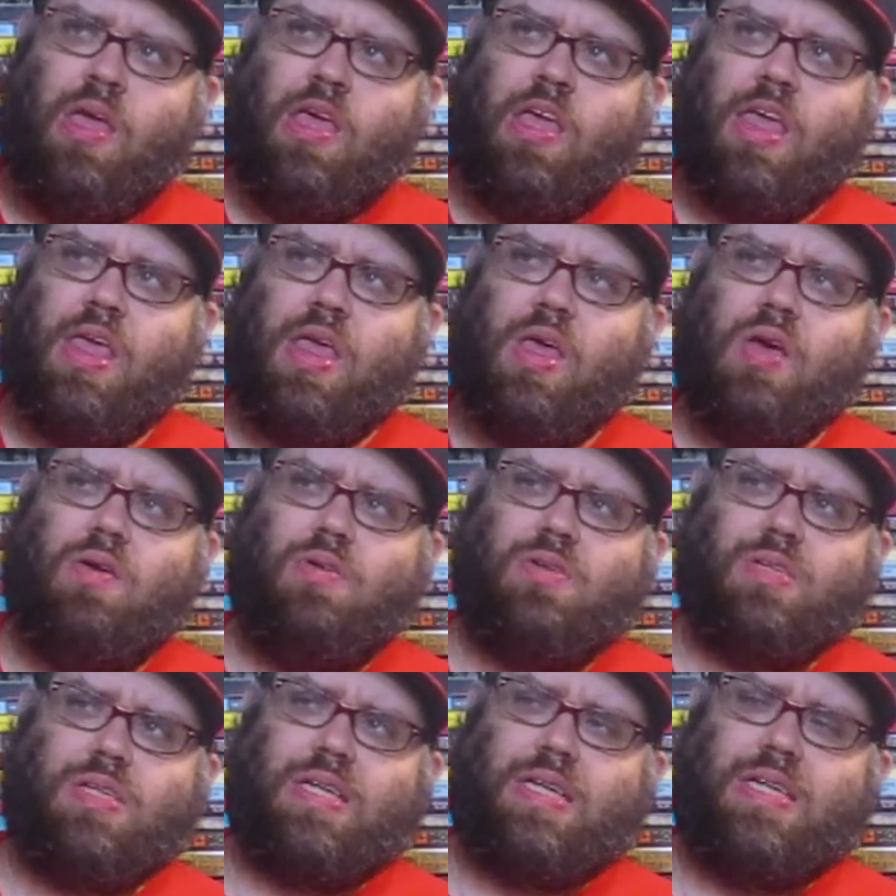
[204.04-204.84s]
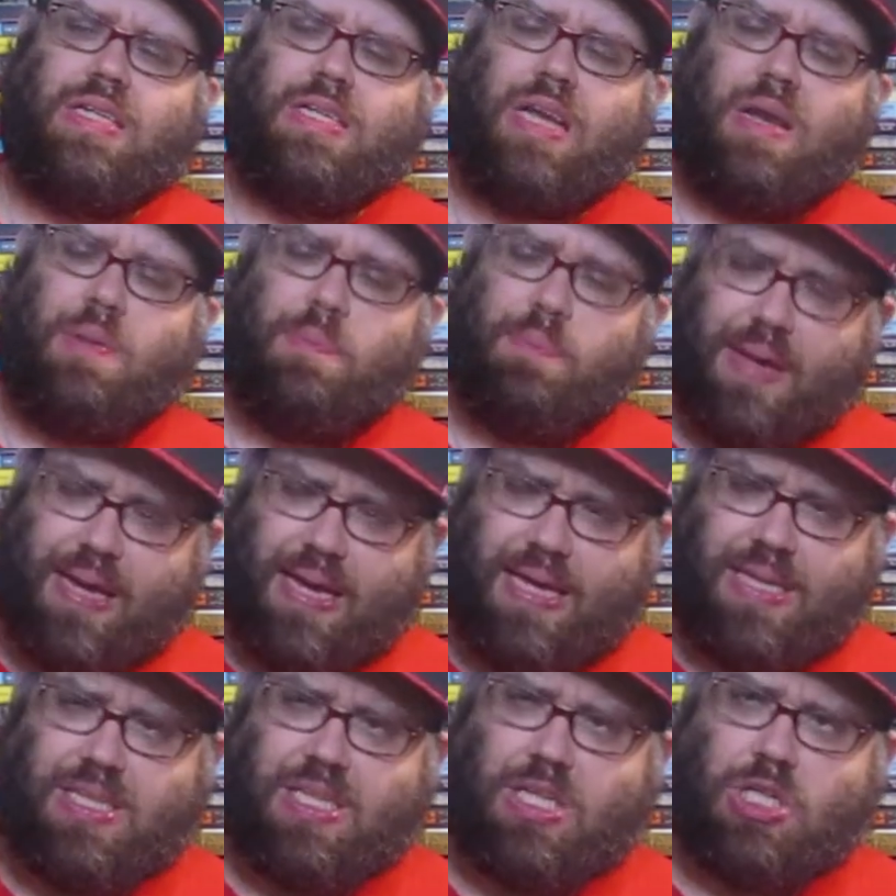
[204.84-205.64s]
Heels is an
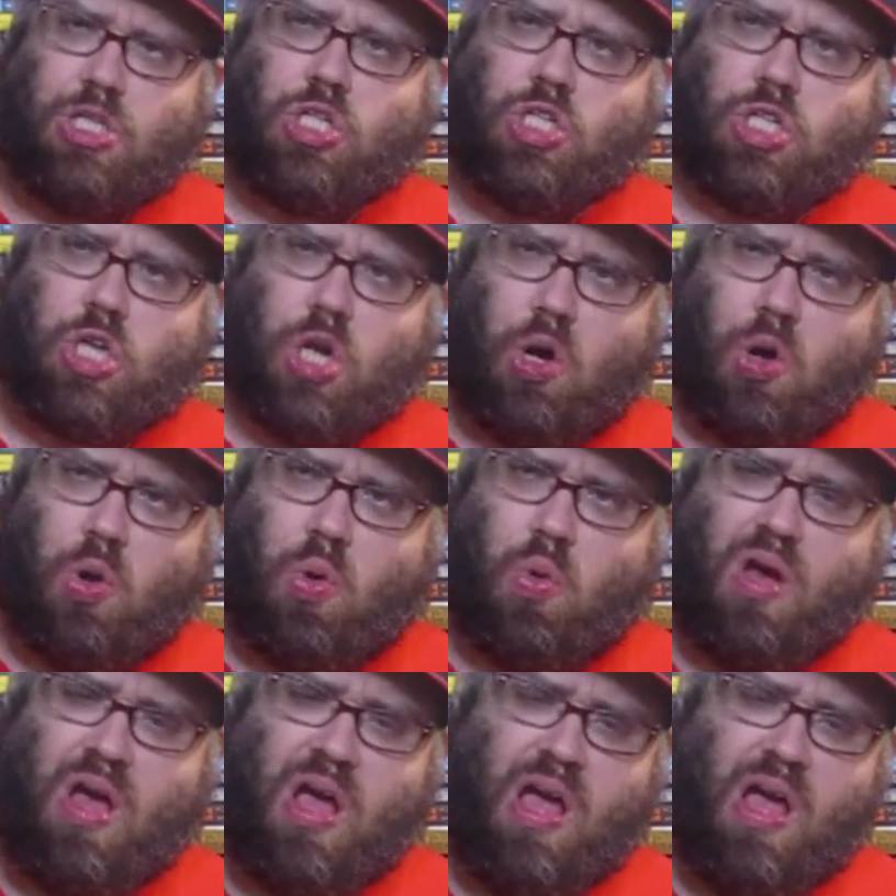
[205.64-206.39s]
amazing show